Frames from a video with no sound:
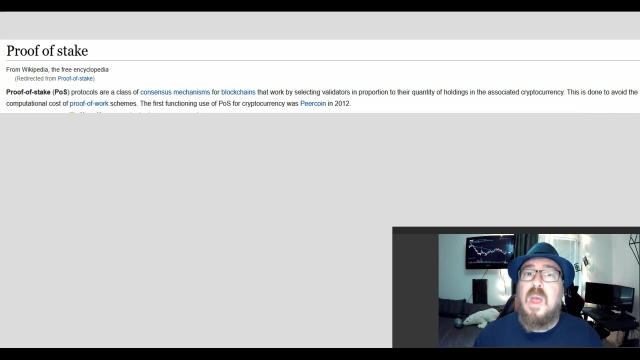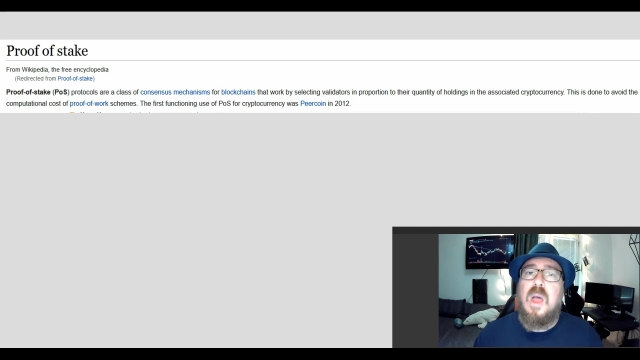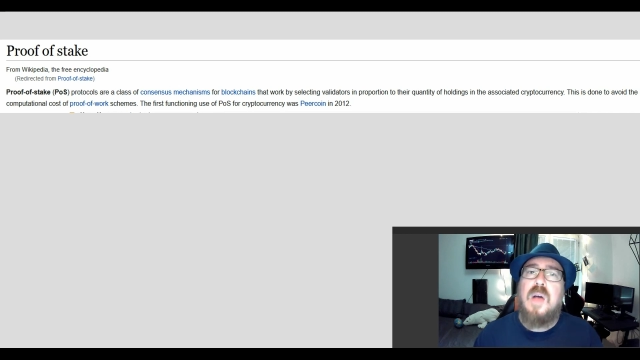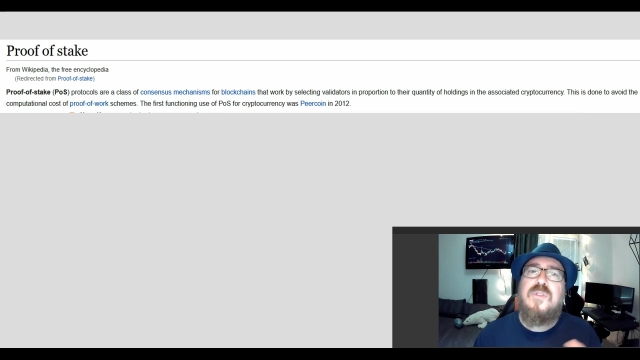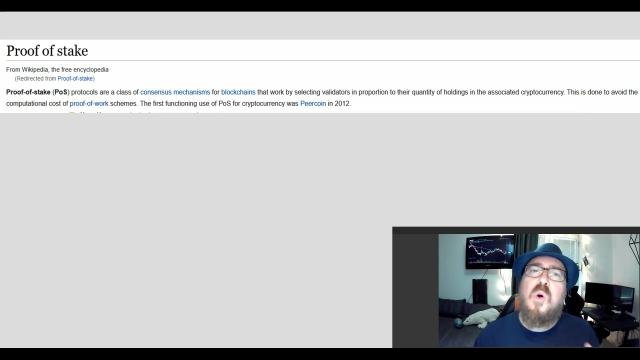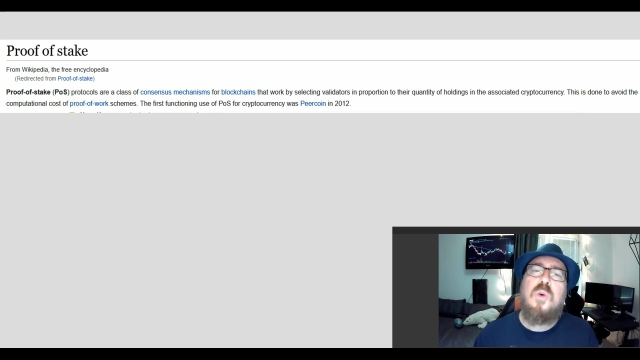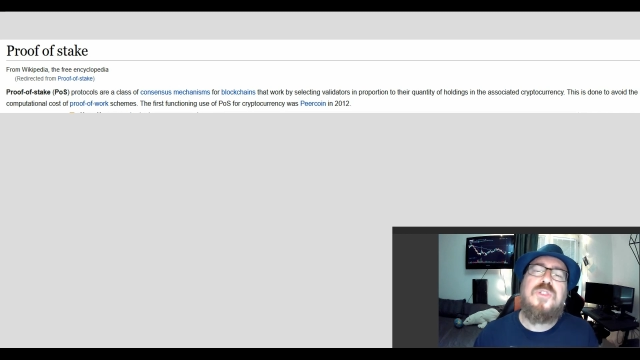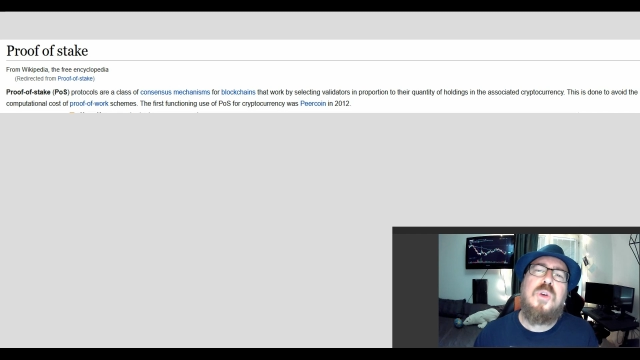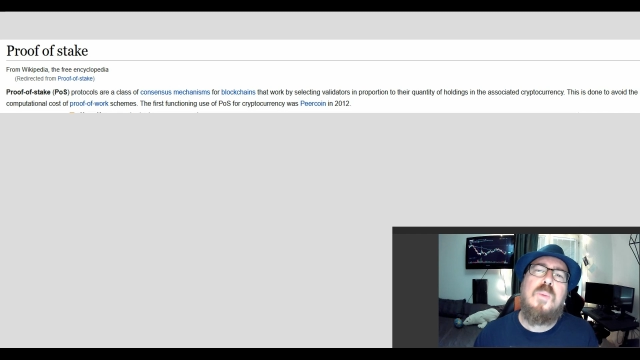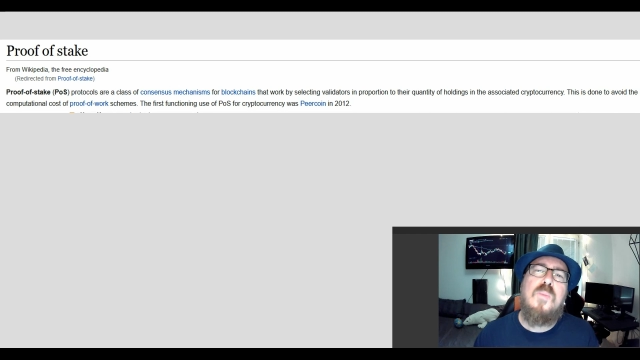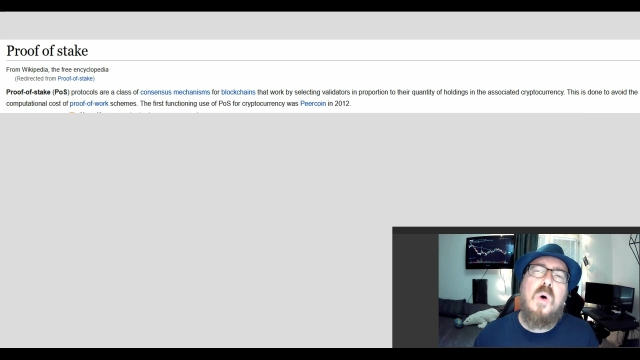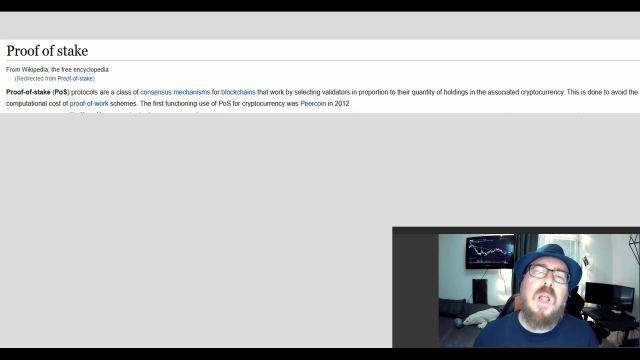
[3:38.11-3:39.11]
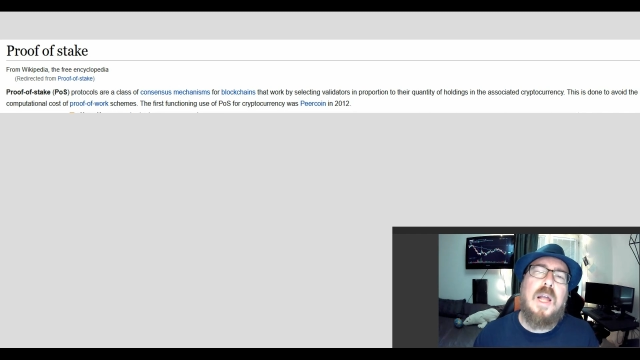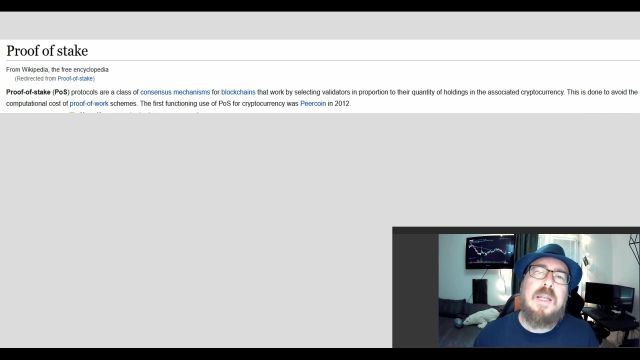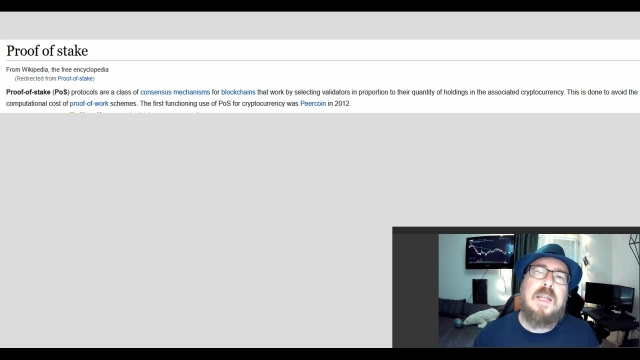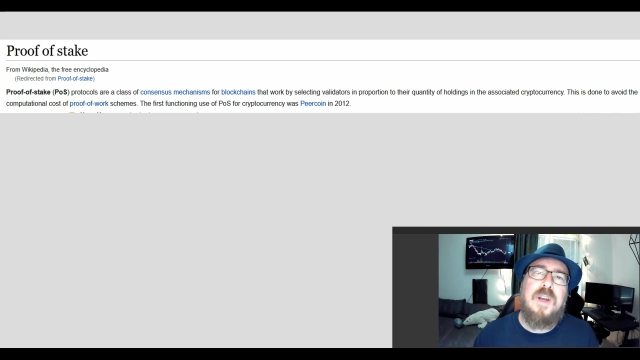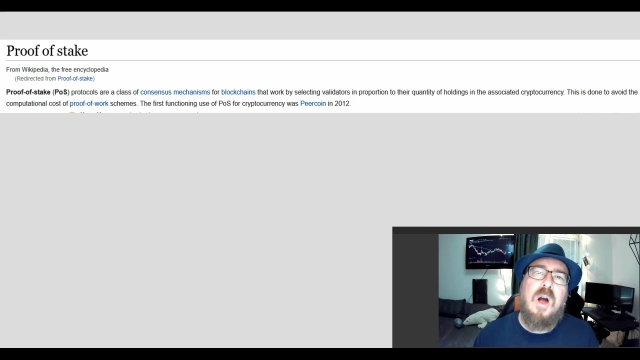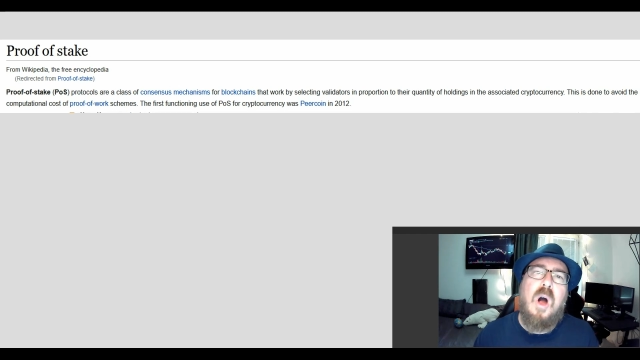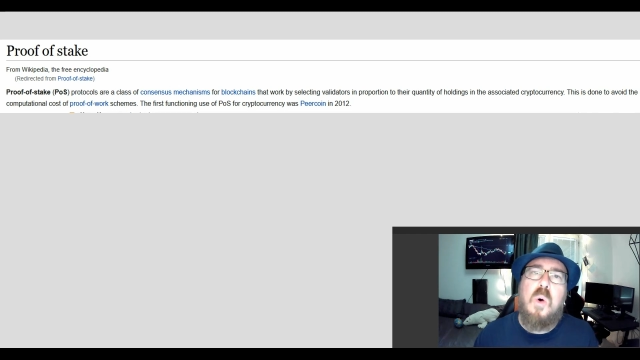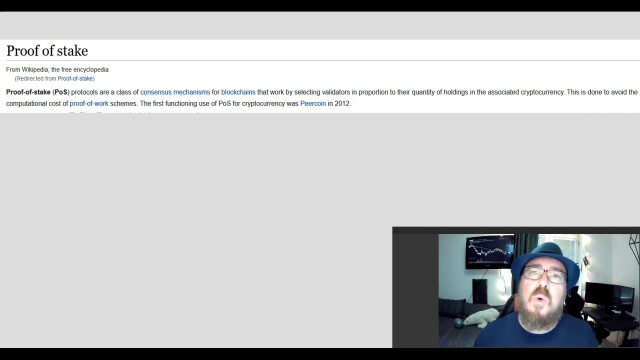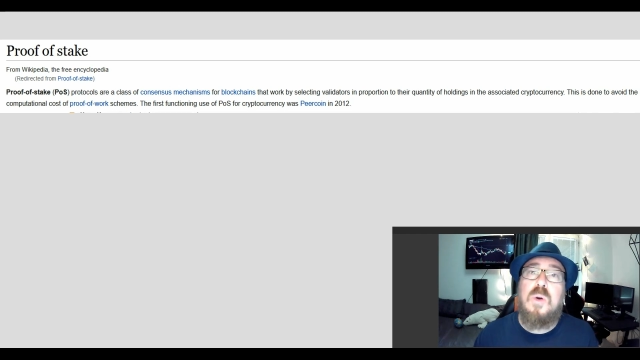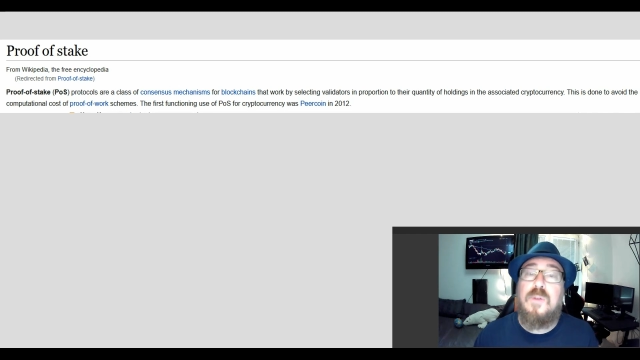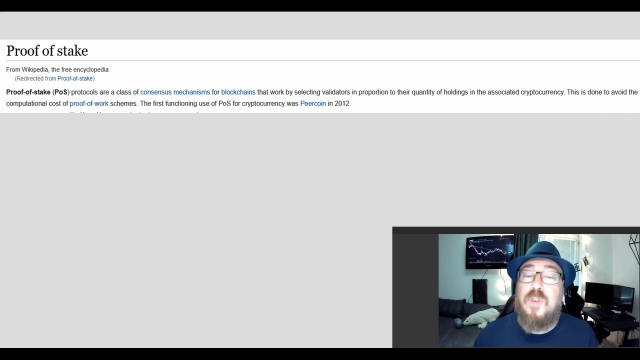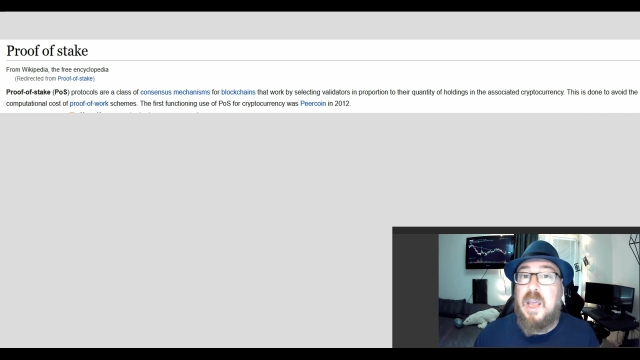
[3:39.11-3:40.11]
Of course, you're more likely to hold
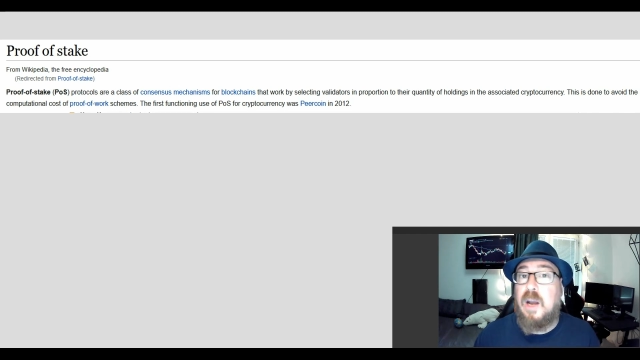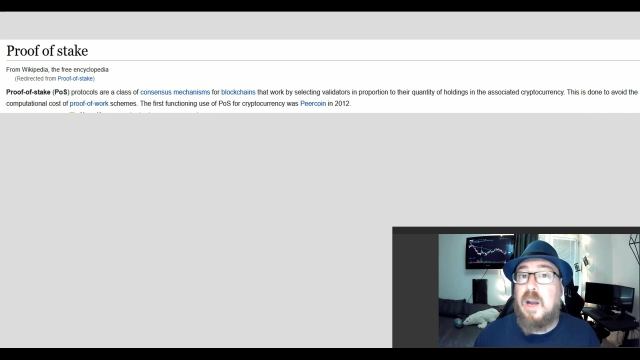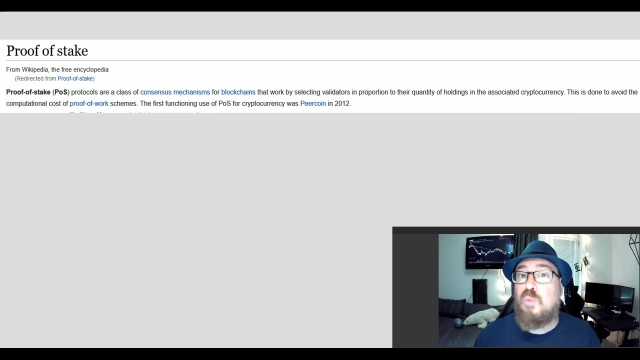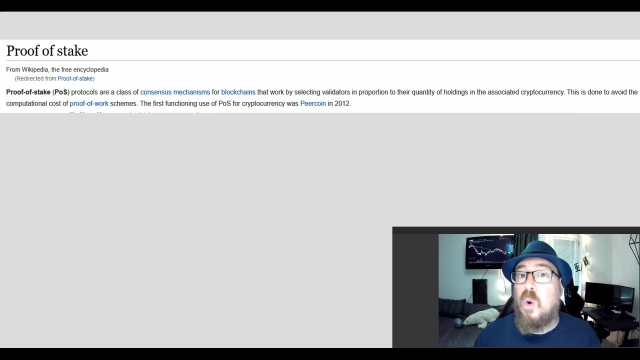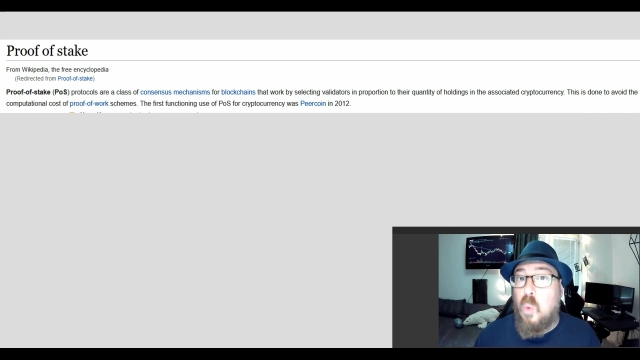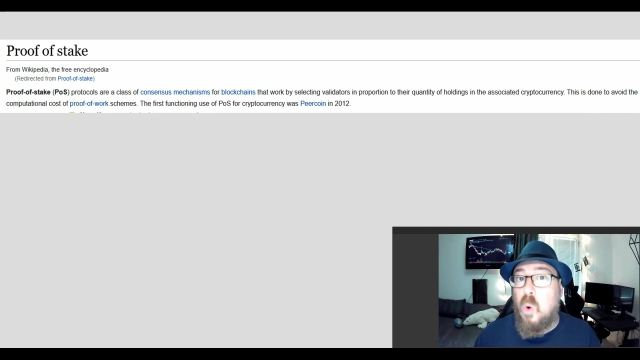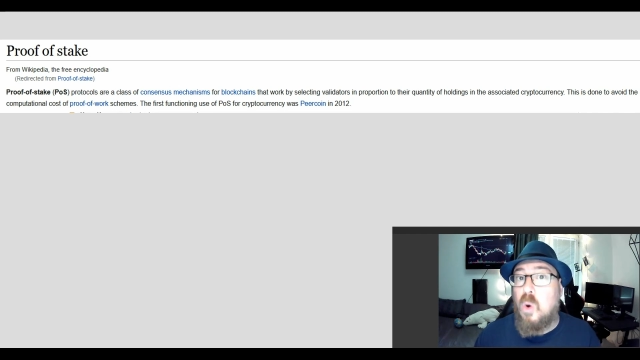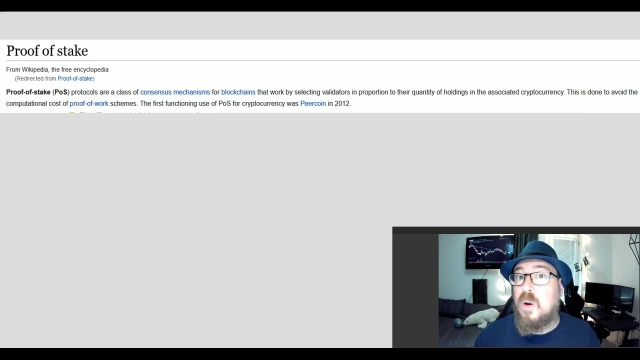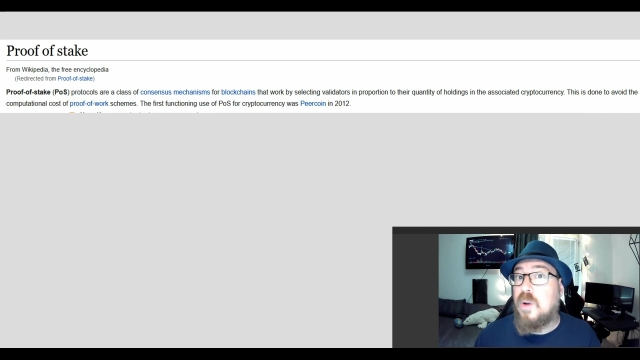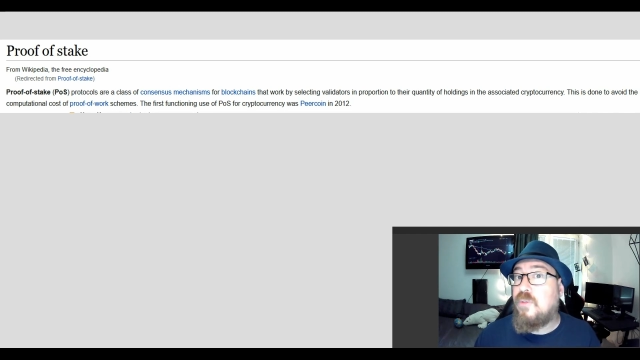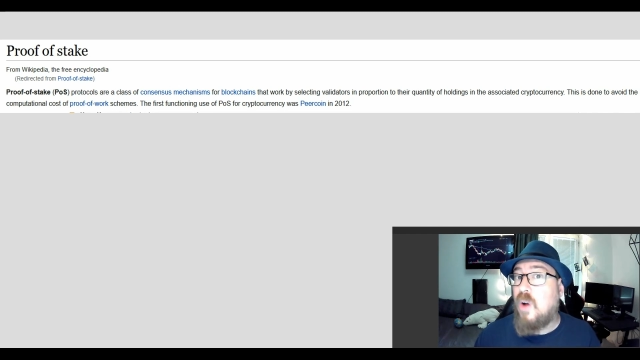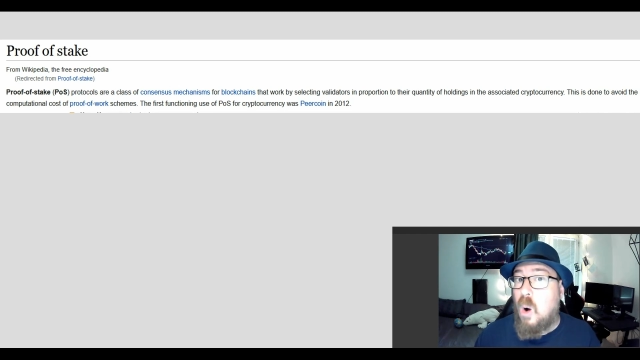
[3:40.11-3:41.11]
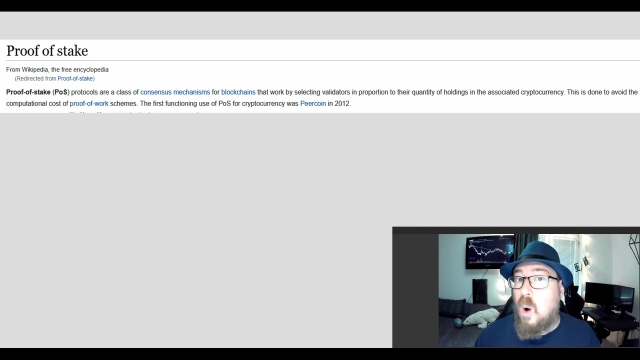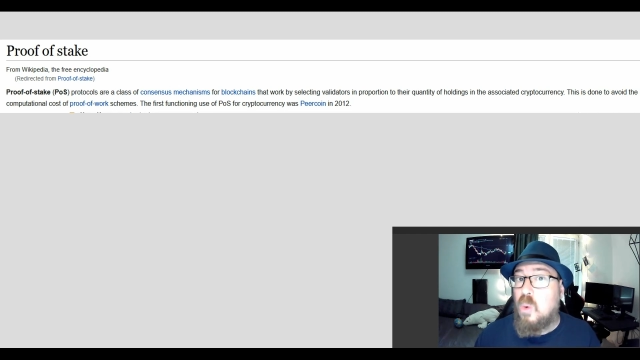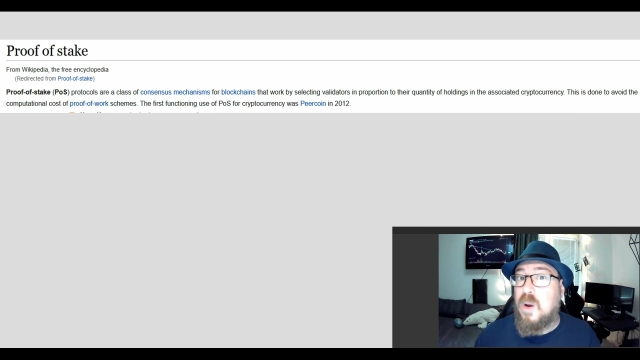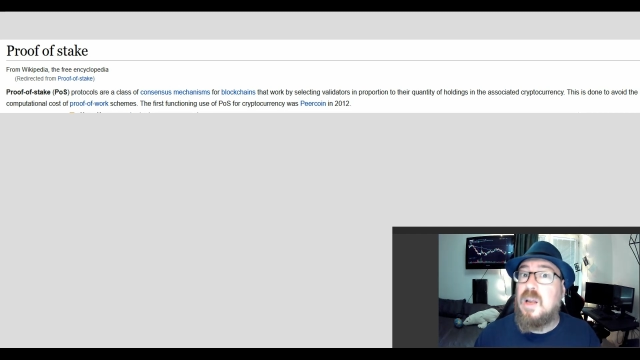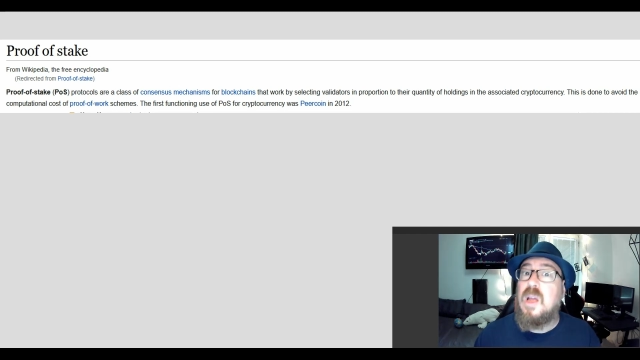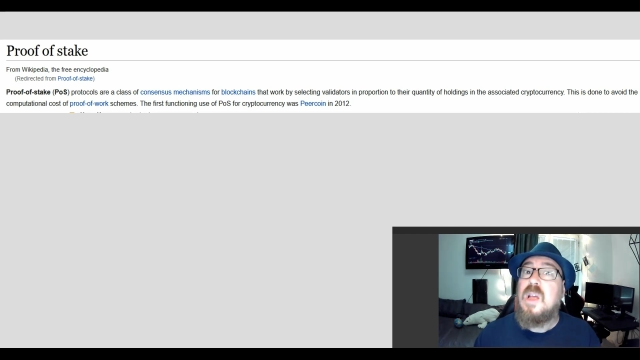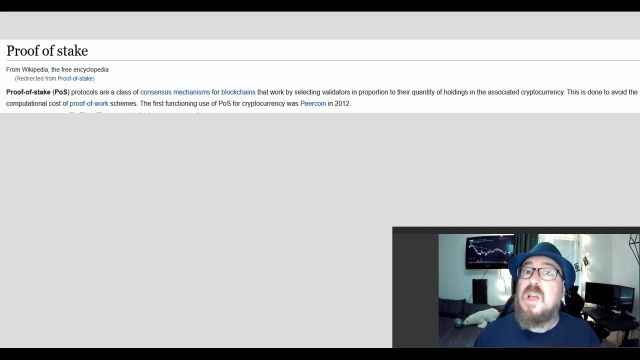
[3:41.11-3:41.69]
if you're getting rewarded for holding,